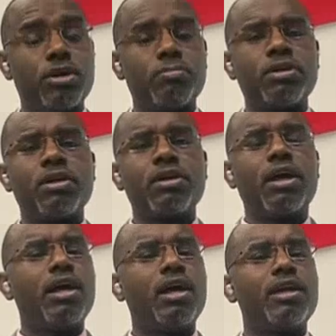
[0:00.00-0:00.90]
jump.
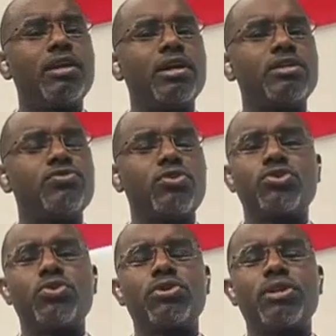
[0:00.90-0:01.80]
And it's
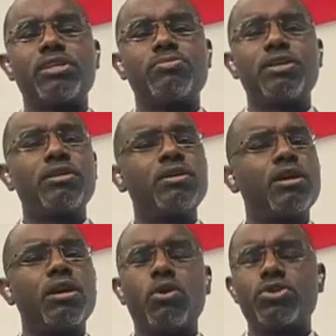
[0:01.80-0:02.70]
for sure, that means
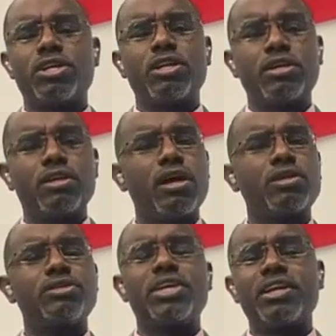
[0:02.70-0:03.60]
logically
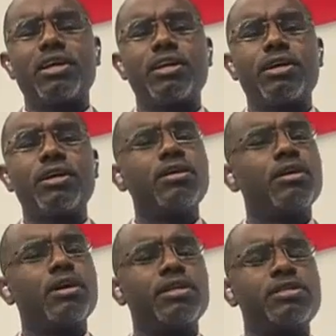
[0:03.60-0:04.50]
and technically,
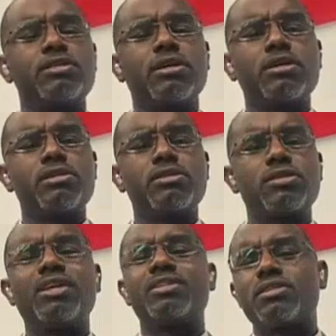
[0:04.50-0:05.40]
it's
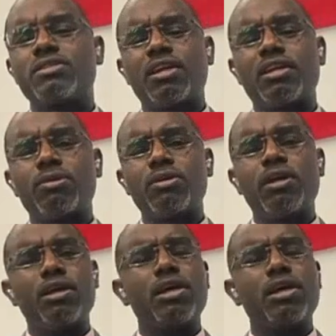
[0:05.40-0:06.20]
understandable.